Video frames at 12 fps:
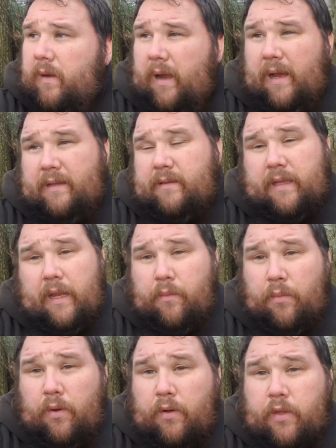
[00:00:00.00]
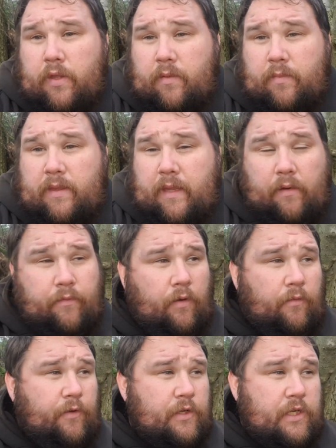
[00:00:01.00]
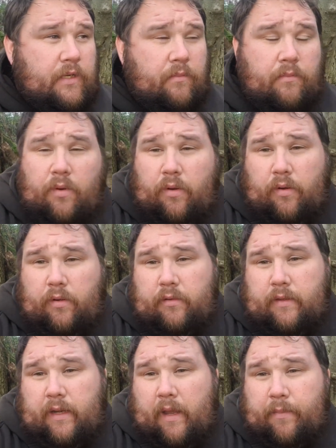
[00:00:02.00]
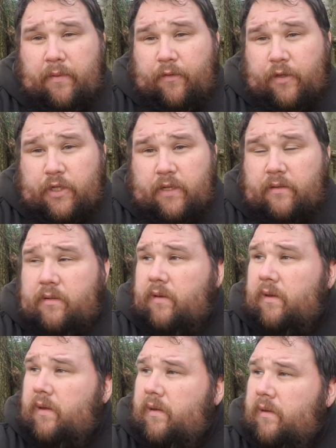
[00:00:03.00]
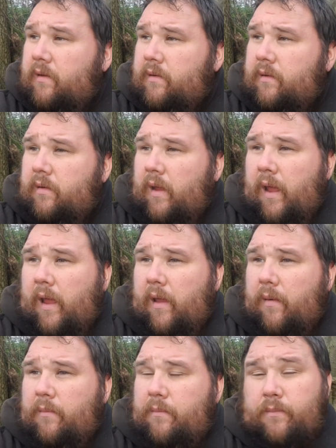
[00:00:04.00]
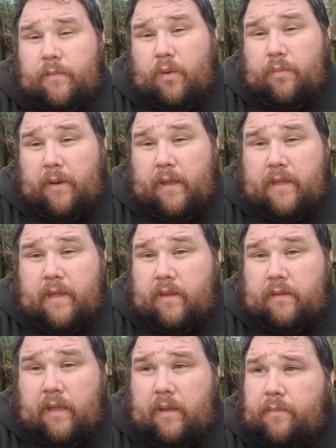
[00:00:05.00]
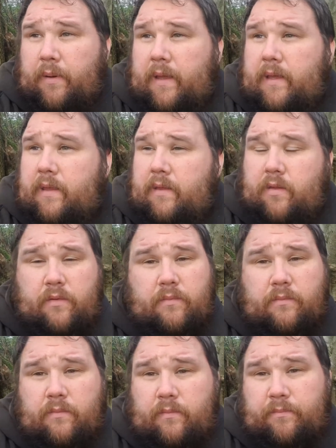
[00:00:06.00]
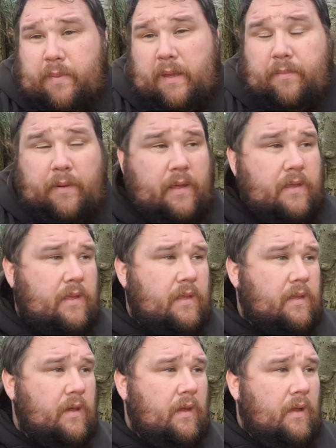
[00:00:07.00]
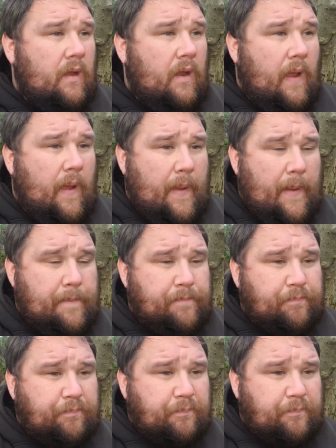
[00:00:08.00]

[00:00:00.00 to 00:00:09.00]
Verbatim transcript: and deep waters and we stick float fishing and more than happy fishing um, new places and deep places and big places. Um,